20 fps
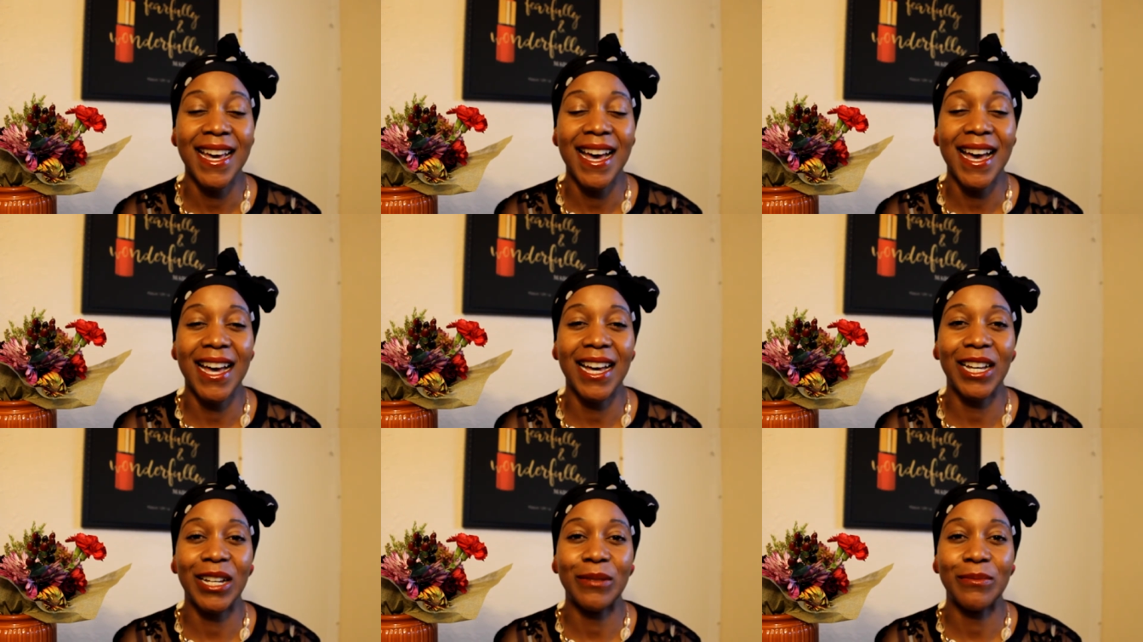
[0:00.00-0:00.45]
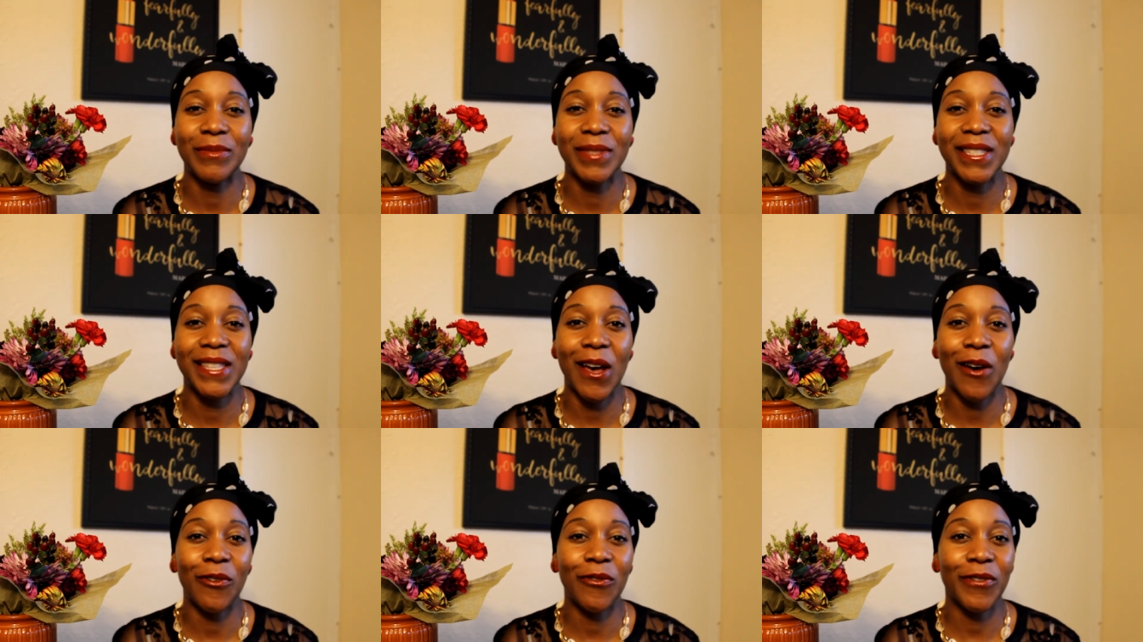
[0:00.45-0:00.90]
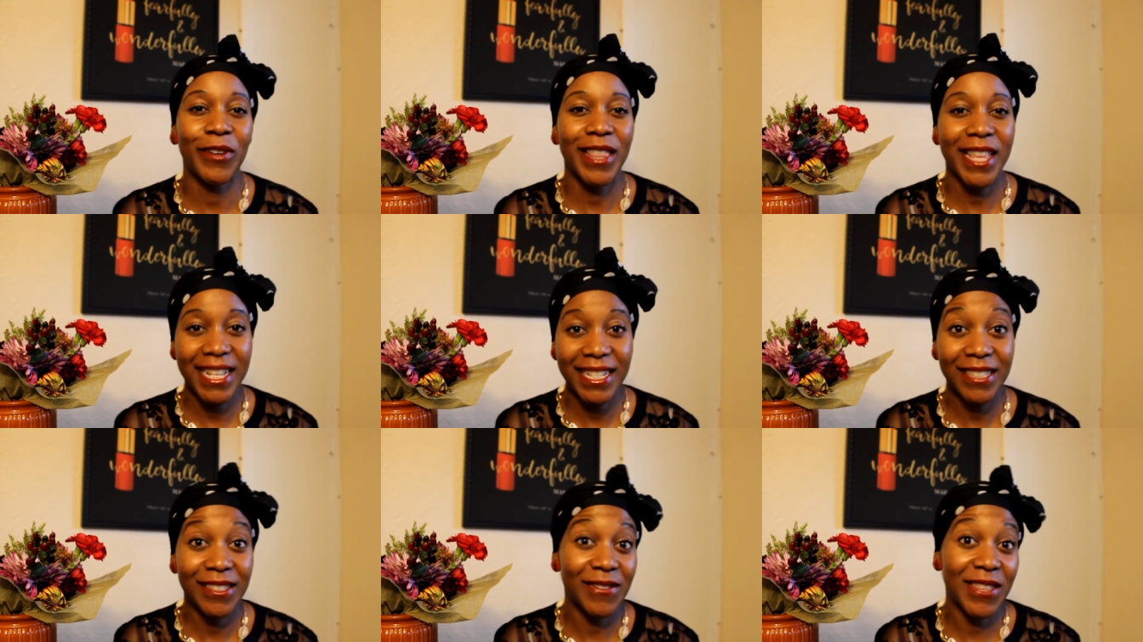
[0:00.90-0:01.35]
um, so for
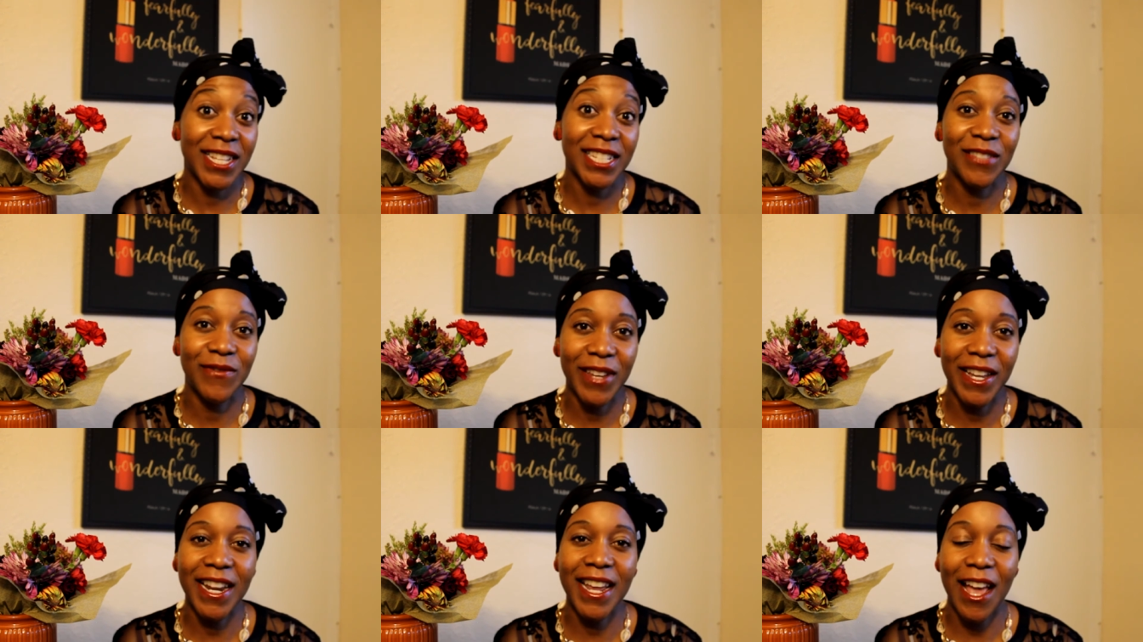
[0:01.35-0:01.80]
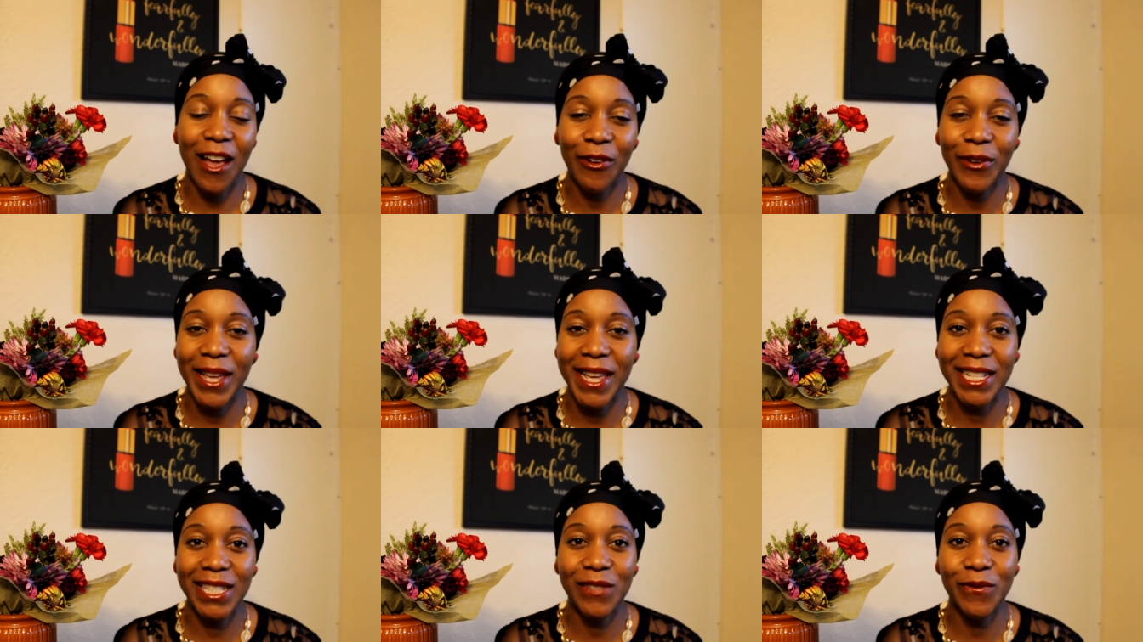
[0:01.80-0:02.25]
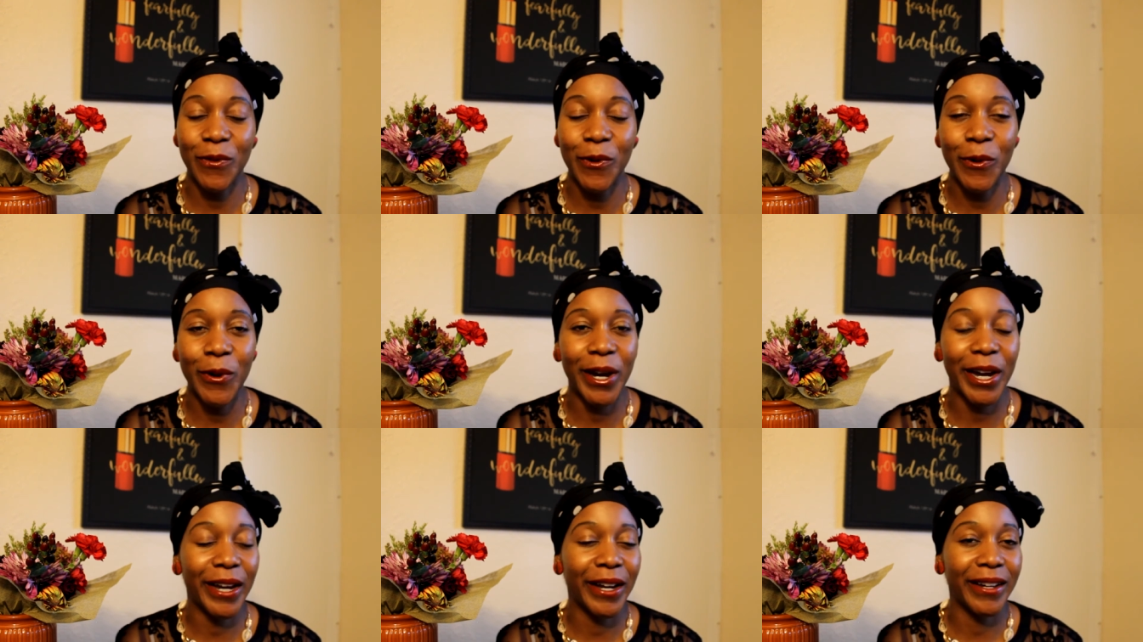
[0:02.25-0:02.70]
this, this video is
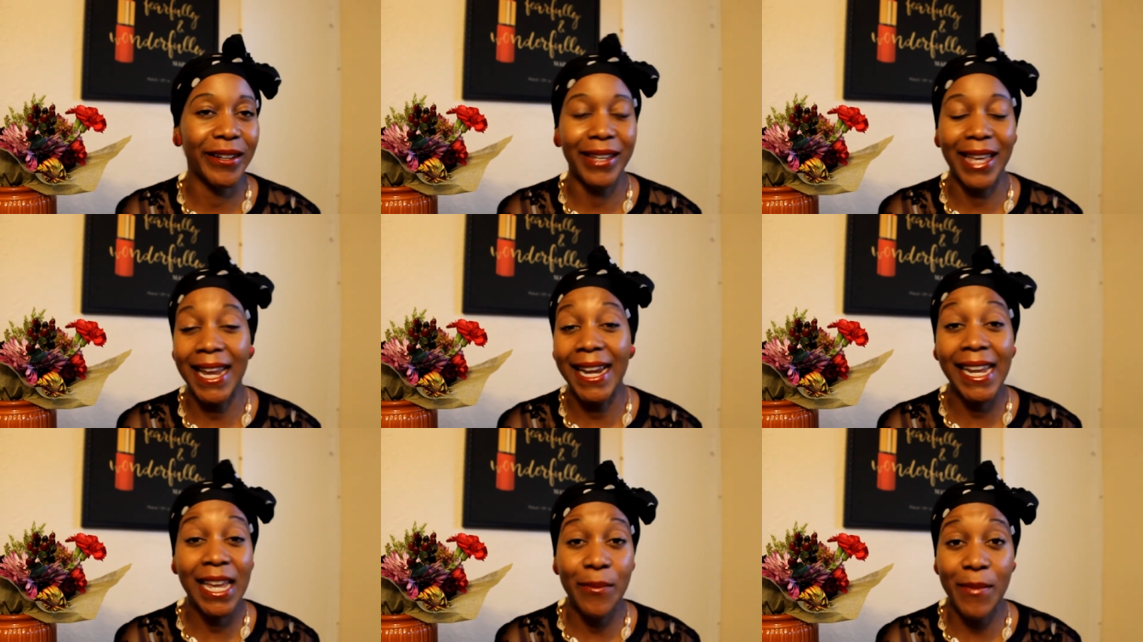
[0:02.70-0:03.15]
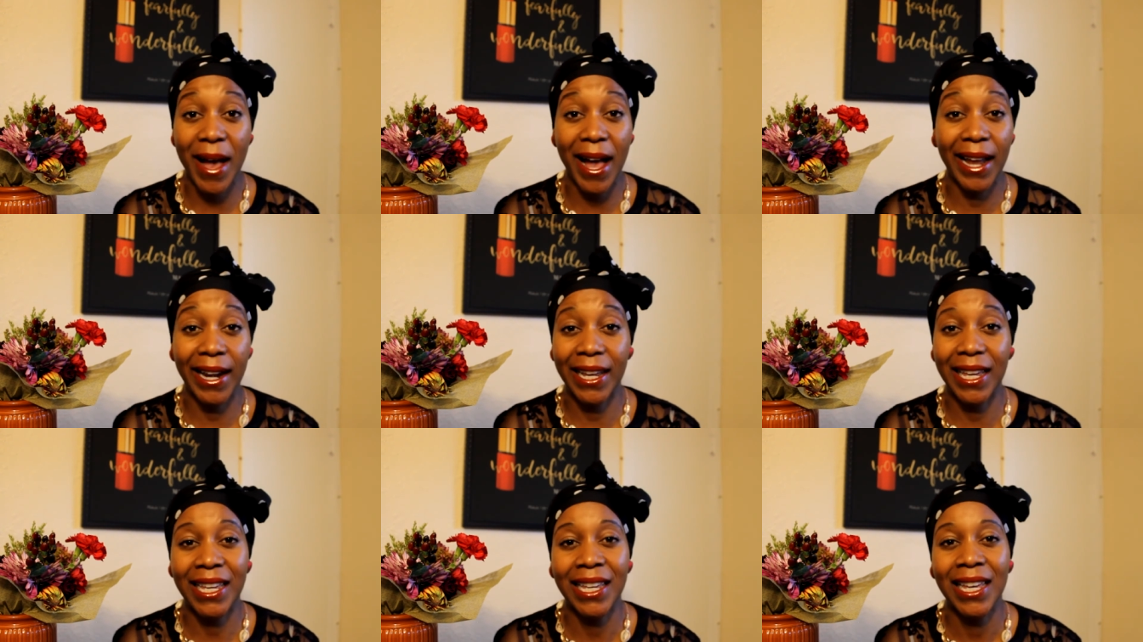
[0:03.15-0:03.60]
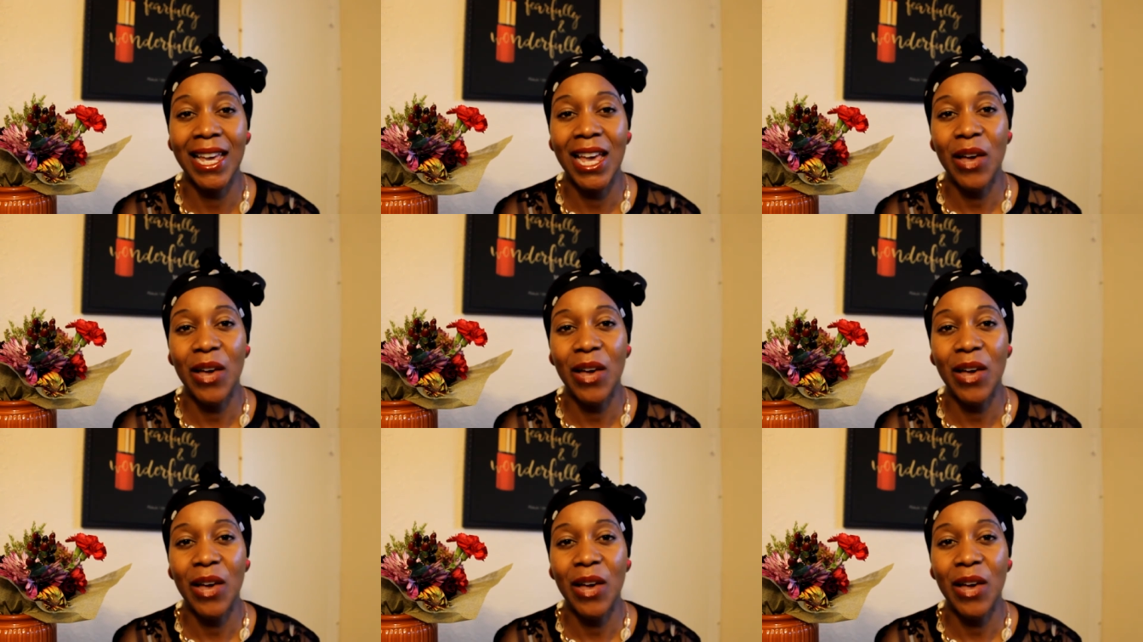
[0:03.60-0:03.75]
for anybody,